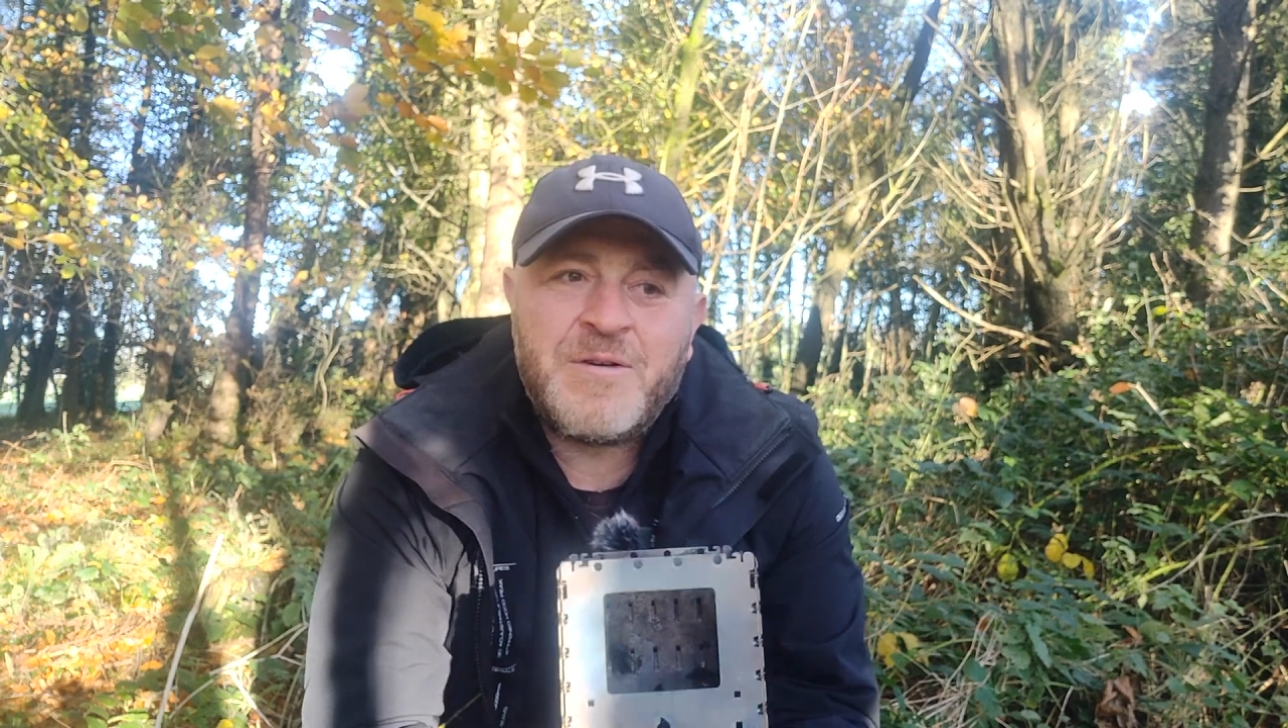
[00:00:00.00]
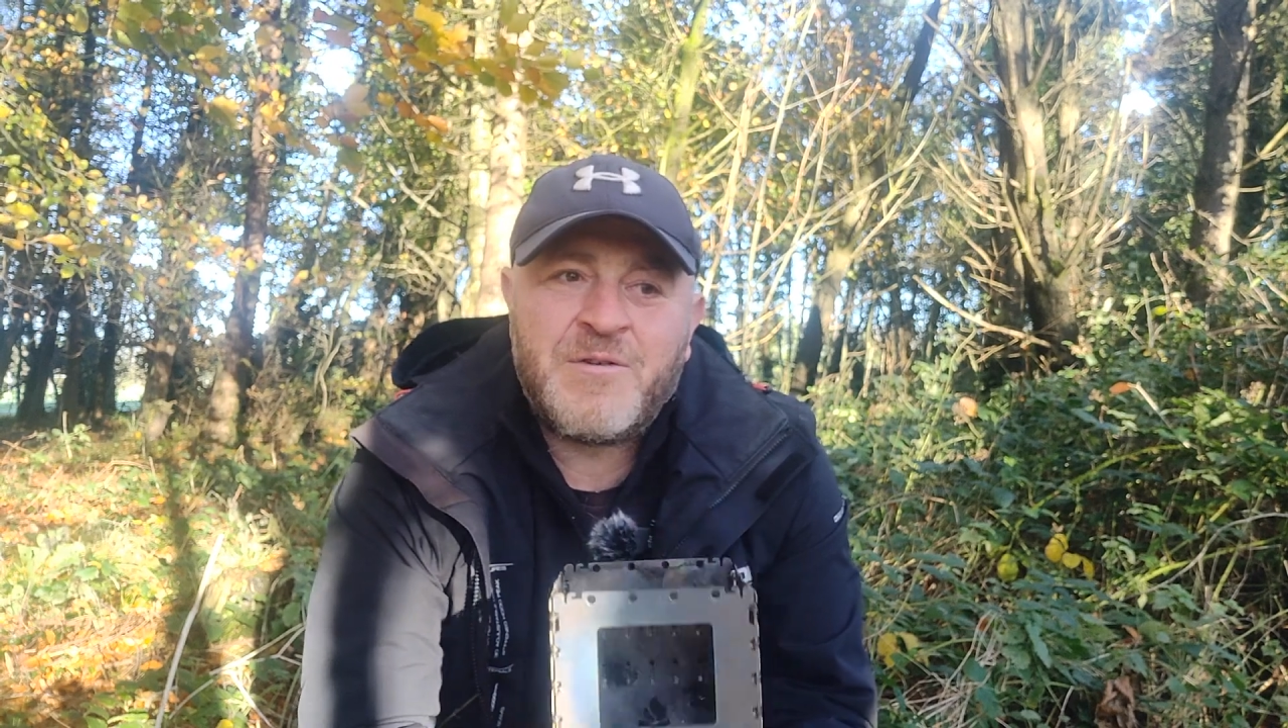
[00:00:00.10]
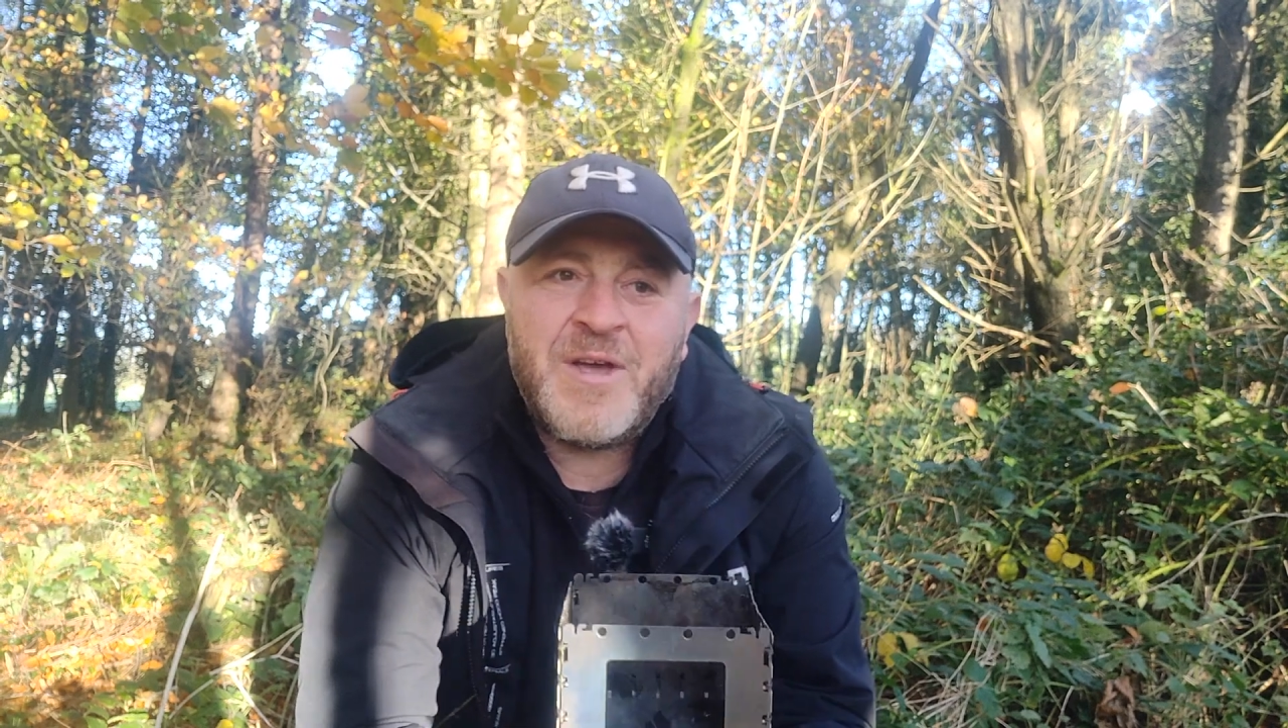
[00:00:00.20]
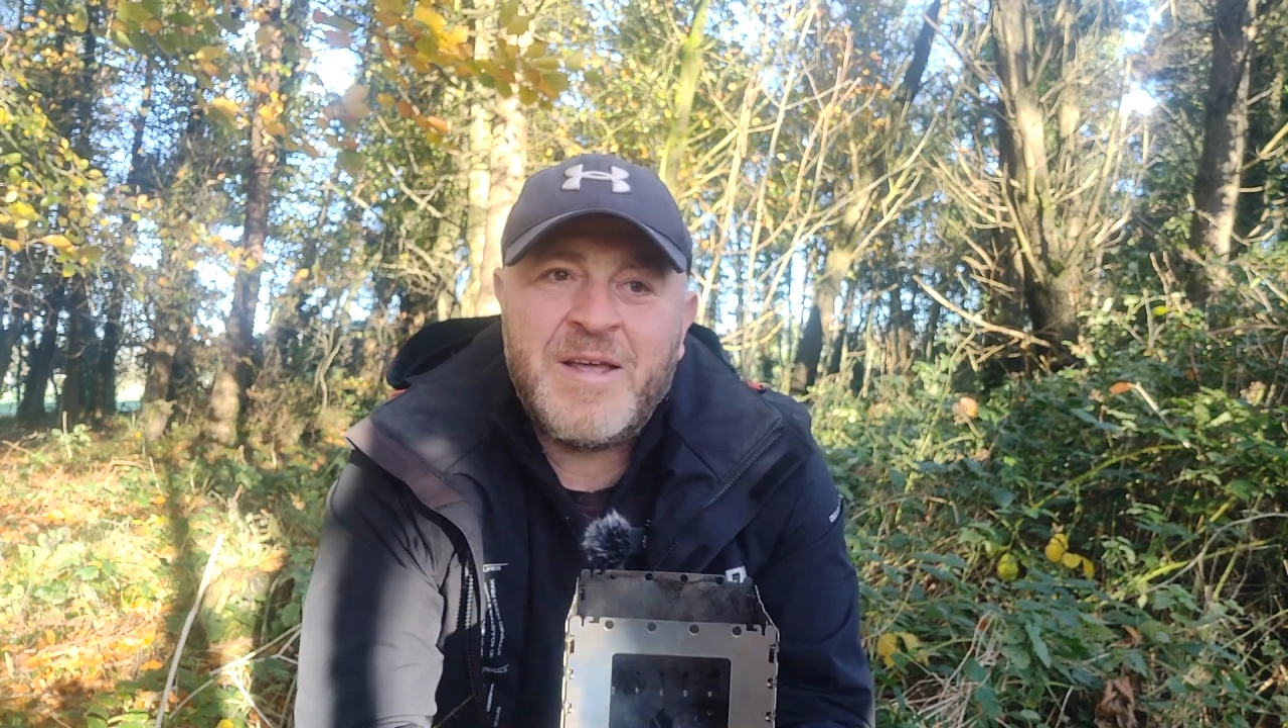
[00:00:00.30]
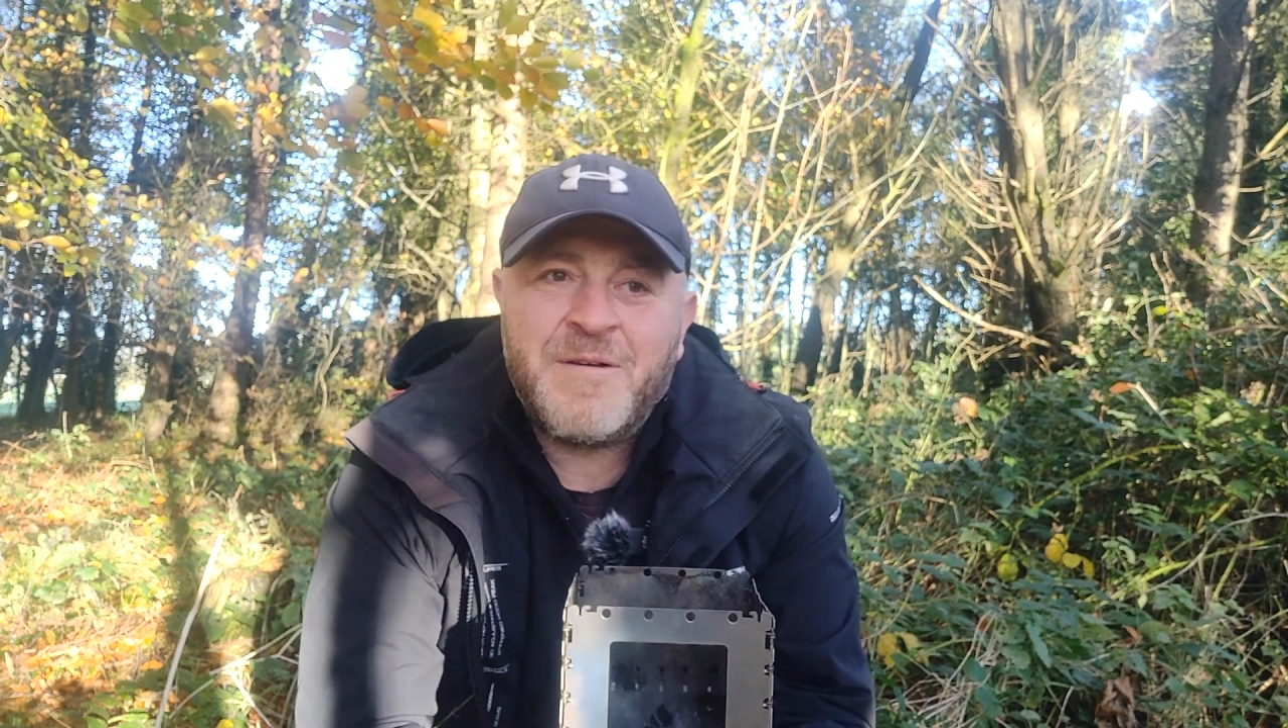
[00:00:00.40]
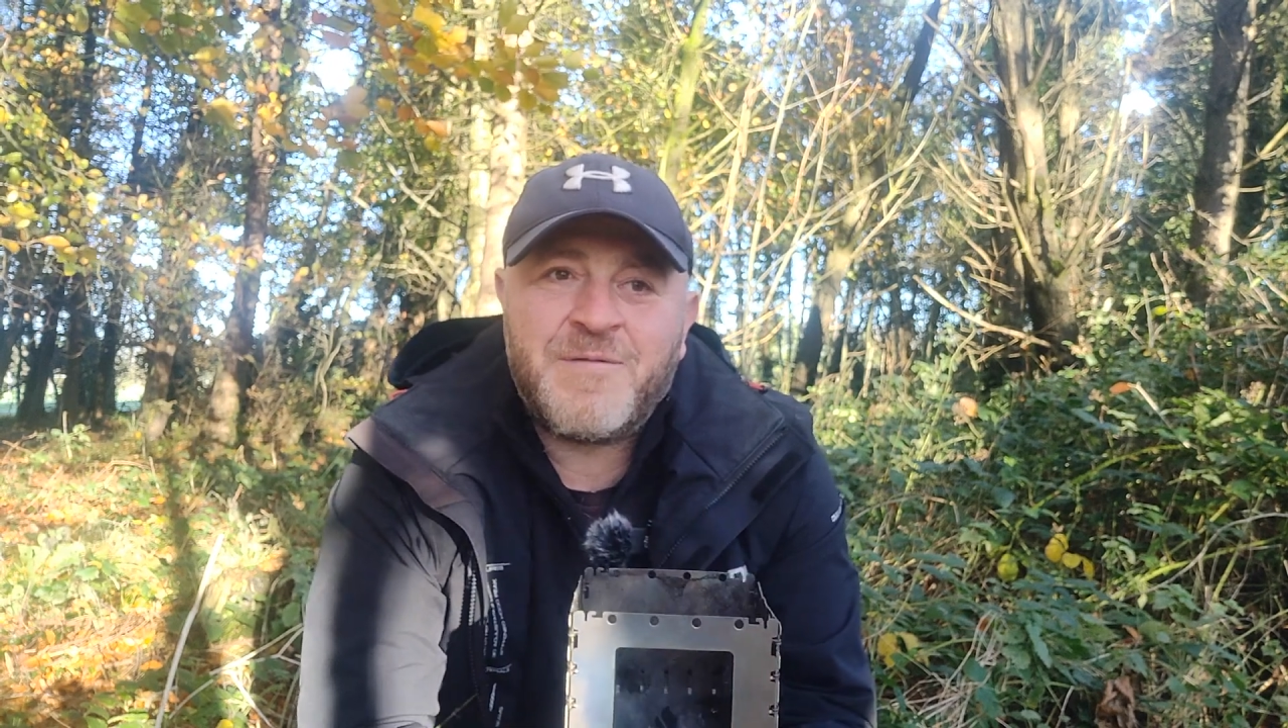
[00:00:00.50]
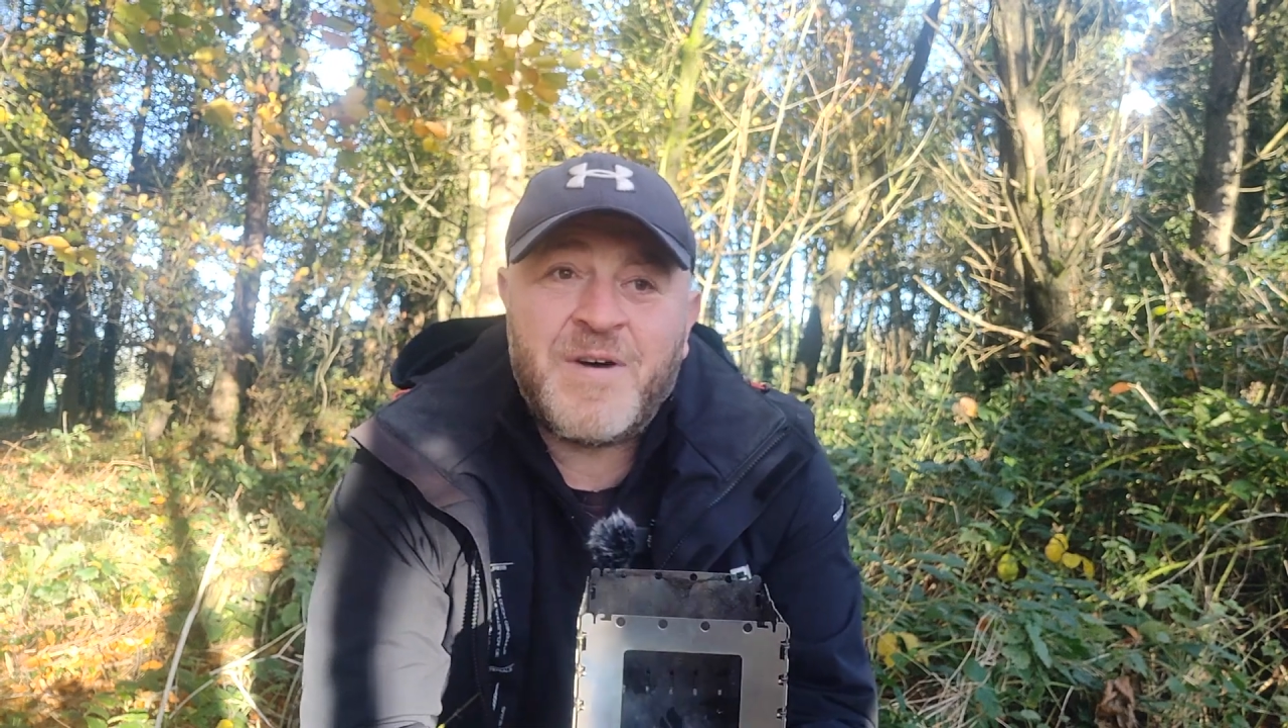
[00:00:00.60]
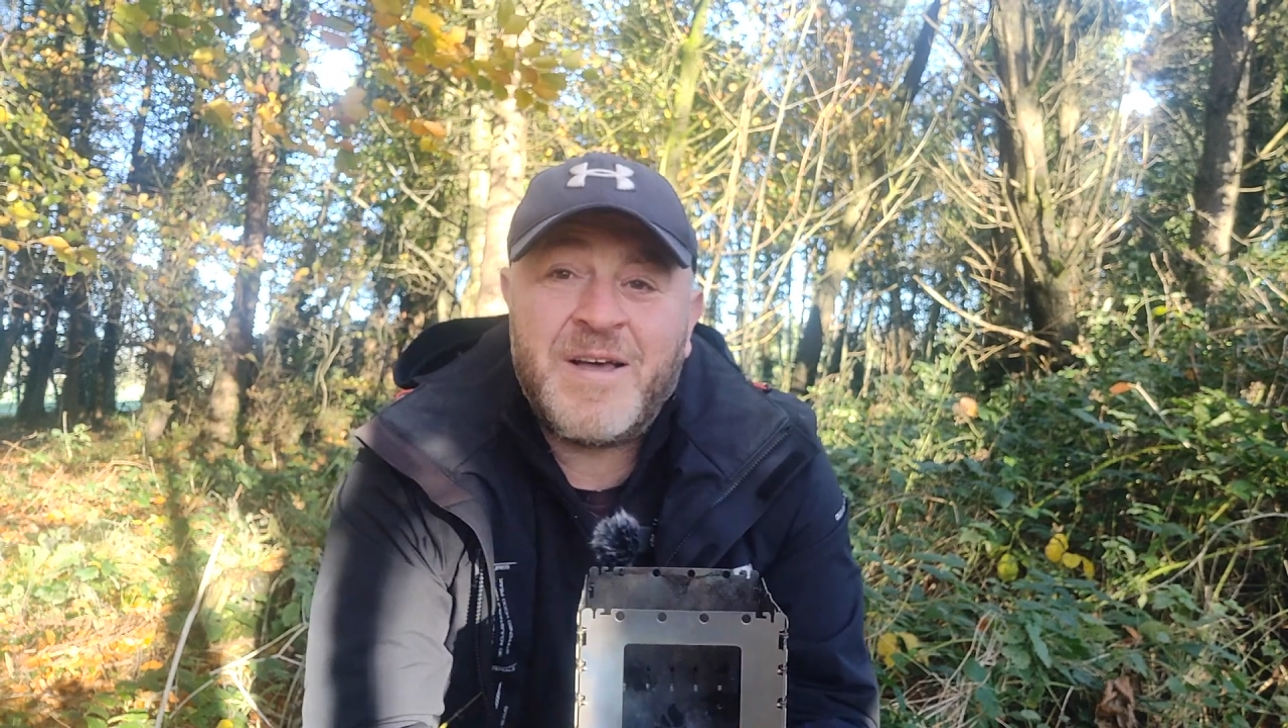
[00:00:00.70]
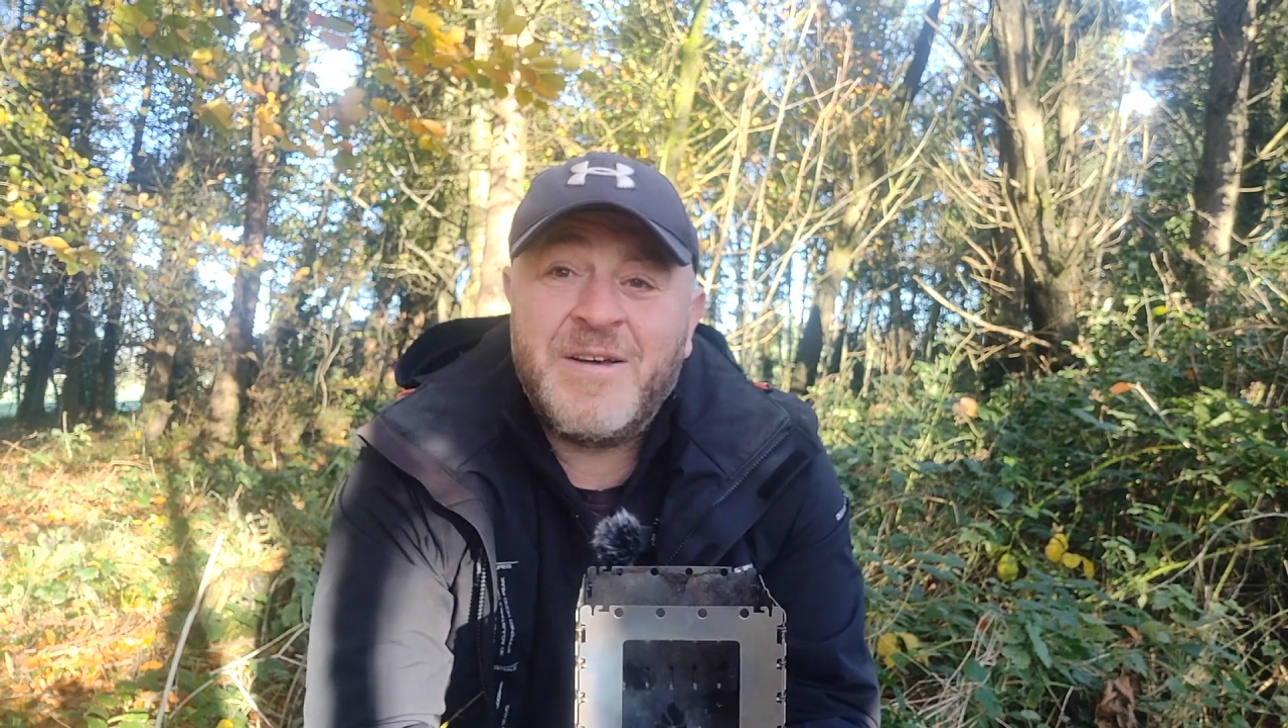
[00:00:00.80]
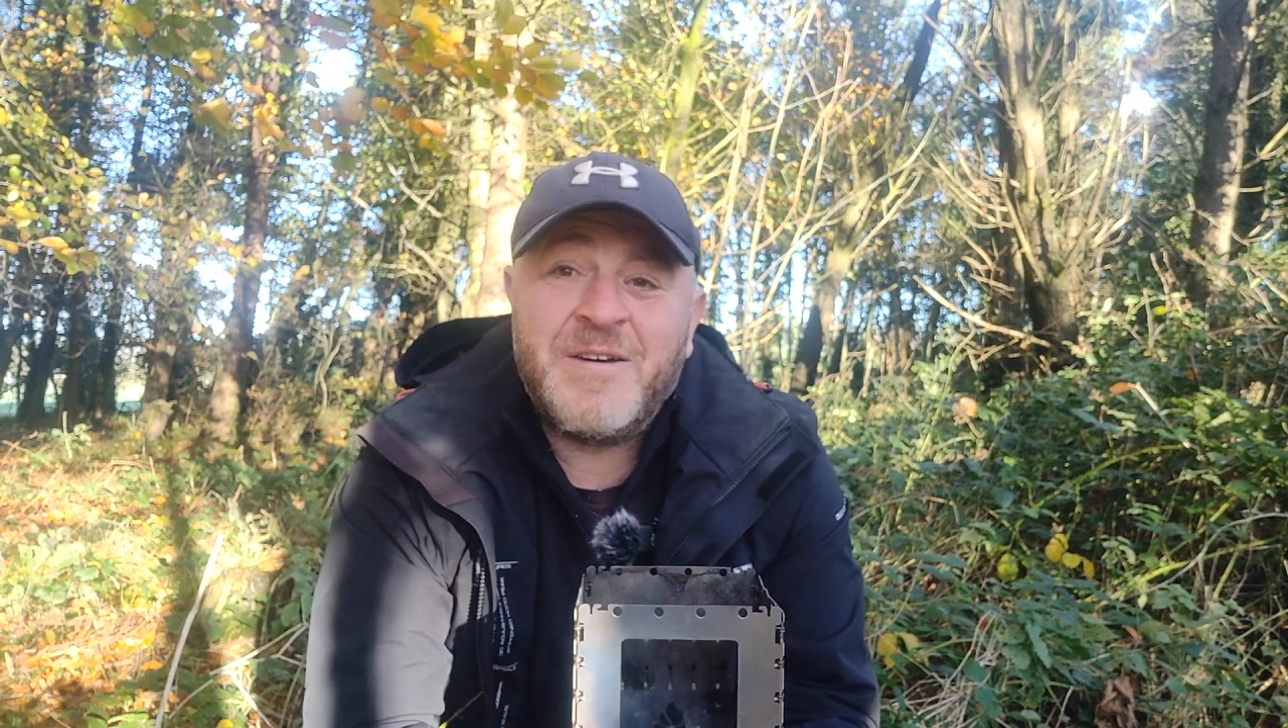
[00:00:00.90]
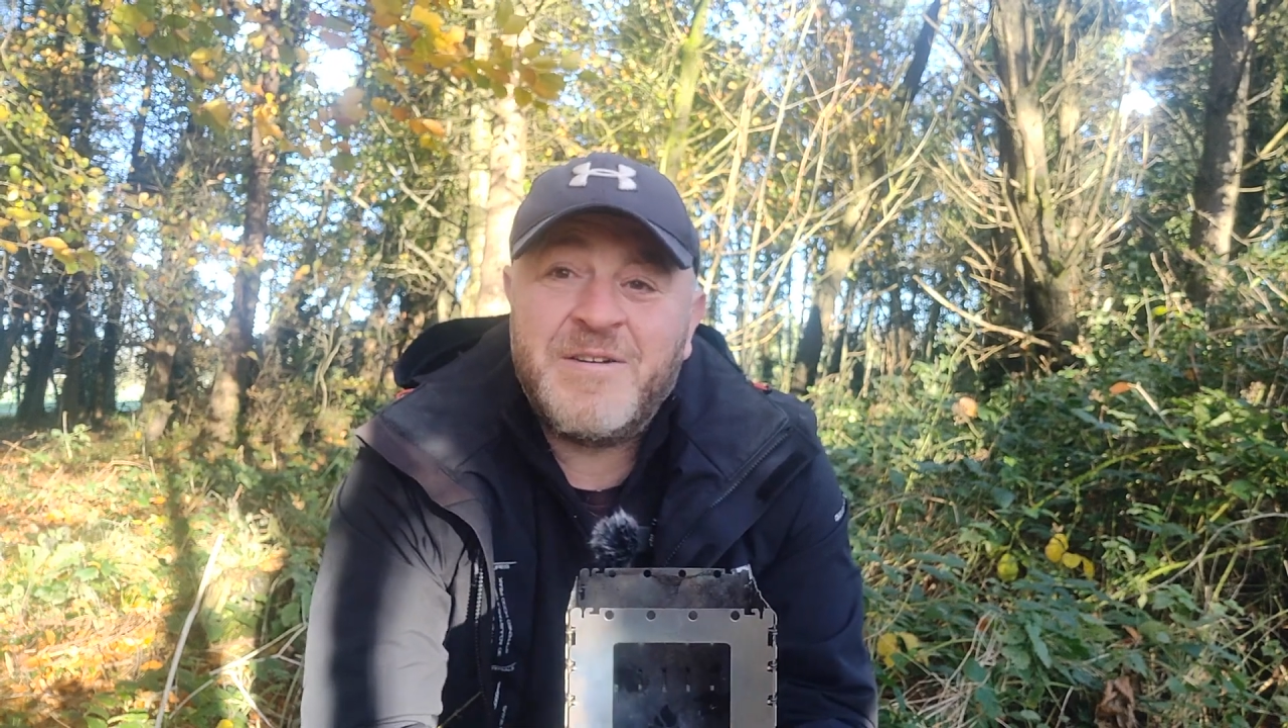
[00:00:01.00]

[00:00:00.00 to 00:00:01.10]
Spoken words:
creating a fire